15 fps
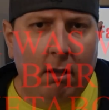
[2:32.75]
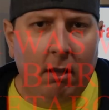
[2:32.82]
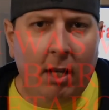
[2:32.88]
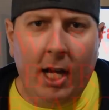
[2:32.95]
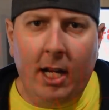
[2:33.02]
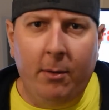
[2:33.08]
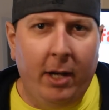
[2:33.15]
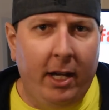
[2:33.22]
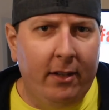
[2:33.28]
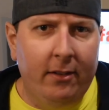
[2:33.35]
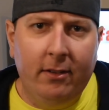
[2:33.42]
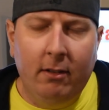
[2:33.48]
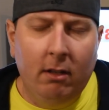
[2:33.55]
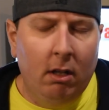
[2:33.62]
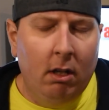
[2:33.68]

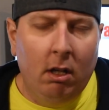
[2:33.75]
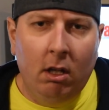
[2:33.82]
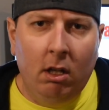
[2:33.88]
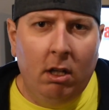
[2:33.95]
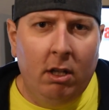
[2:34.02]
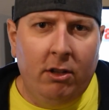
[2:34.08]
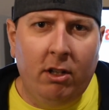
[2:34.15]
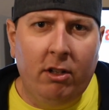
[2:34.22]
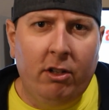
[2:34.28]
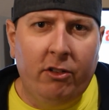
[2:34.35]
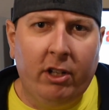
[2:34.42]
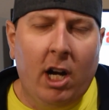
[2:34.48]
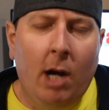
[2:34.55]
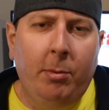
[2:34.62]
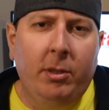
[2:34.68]
Anyways, there's
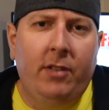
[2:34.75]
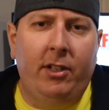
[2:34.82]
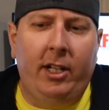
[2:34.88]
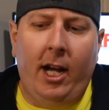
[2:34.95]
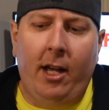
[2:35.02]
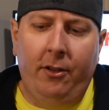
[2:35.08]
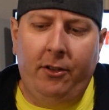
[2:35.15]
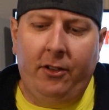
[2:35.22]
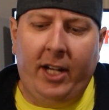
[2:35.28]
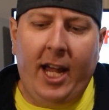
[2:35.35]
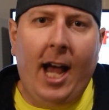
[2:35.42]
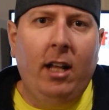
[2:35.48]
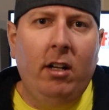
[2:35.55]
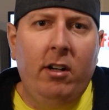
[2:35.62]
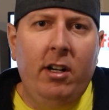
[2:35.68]
a couple different calories. There's the
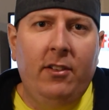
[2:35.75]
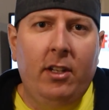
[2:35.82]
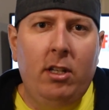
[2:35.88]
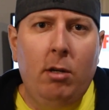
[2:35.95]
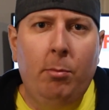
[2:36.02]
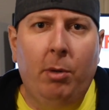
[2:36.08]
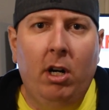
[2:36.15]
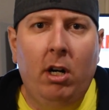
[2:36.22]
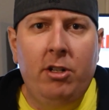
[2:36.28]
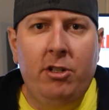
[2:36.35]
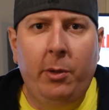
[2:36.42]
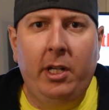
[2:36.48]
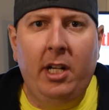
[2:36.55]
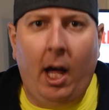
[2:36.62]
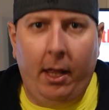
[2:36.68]
calories that you burn
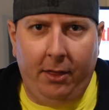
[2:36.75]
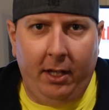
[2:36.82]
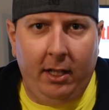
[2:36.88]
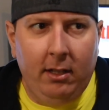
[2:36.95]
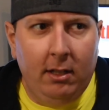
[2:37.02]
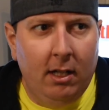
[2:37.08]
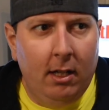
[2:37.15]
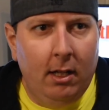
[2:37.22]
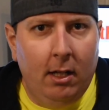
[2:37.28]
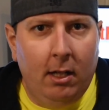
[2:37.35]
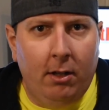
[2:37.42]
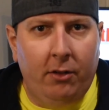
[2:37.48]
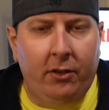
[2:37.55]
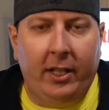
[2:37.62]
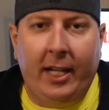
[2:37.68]
doing nothing.
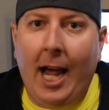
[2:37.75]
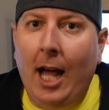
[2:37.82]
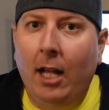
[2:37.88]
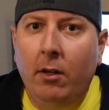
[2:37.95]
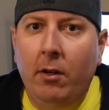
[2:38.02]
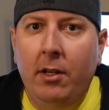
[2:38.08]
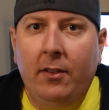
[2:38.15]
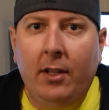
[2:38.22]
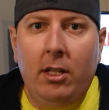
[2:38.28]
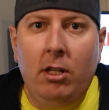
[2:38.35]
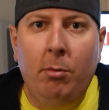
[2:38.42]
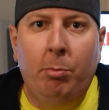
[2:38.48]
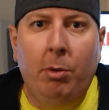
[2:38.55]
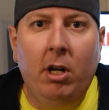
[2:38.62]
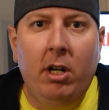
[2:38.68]
There's the calories that
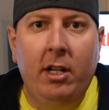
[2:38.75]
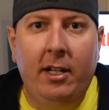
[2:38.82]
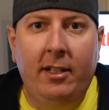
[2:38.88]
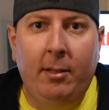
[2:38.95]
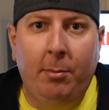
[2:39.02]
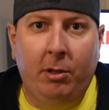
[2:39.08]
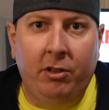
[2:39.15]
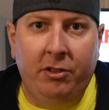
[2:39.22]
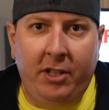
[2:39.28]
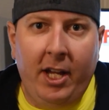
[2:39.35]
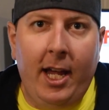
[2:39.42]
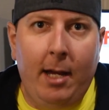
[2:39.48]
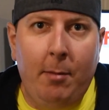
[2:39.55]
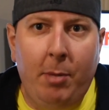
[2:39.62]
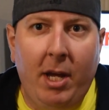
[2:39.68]
you burn in a typical
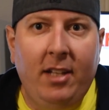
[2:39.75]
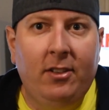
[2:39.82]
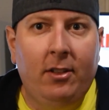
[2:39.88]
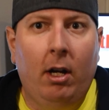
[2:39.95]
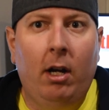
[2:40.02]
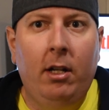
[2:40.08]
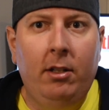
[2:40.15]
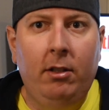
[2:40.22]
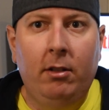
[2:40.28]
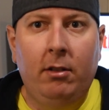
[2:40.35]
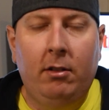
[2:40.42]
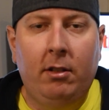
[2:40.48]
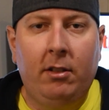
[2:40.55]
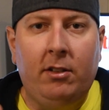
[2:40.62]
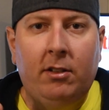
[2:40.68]
day based on
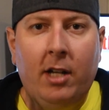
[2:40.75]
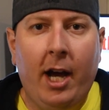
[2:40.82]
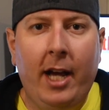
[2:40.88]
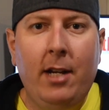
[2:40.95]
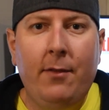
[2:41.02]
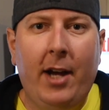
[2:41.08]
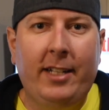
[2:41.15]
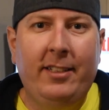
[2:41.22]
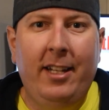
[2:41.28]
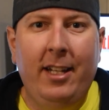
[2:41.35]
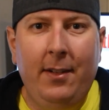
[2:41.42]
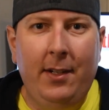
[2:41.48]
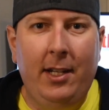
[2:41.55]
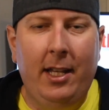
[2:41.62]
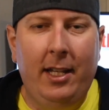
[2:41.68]
the kind of
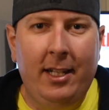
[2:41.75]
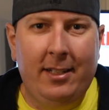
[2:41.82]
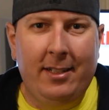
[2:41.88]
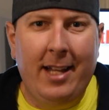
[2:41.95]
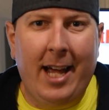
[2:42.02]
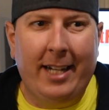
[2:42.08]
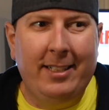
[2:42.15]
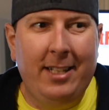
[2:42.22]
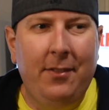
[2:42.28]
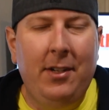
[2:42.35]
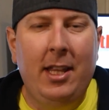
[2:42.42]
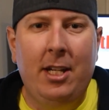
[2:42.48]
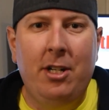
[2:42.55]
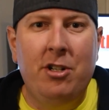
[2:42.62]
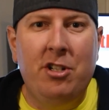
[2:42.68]

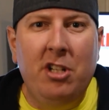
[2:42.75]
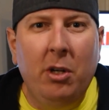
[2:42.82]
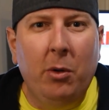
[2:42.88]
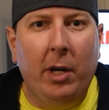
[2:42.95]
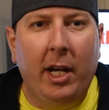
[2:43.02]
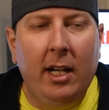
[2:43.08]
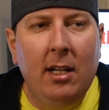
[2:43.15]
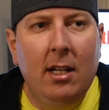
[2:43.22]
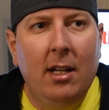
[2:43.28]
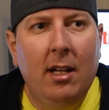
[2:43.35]
activity that you're doing.